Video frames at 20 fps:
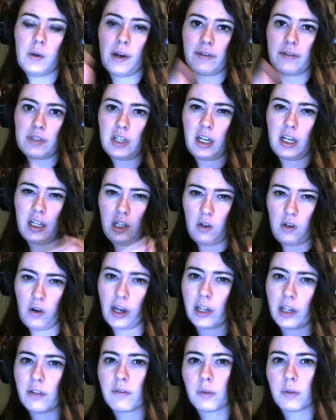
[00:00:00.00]
have to kind of
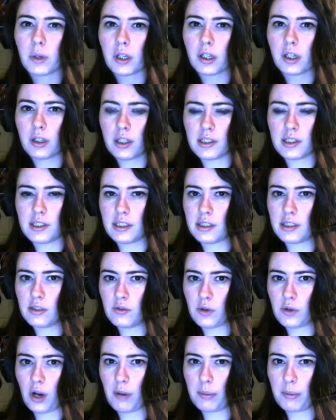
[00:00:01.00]
grind for because it's a
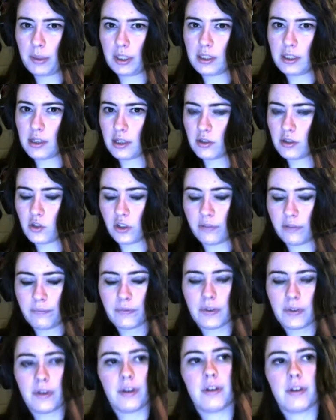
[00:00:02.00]
drop in a dungeon.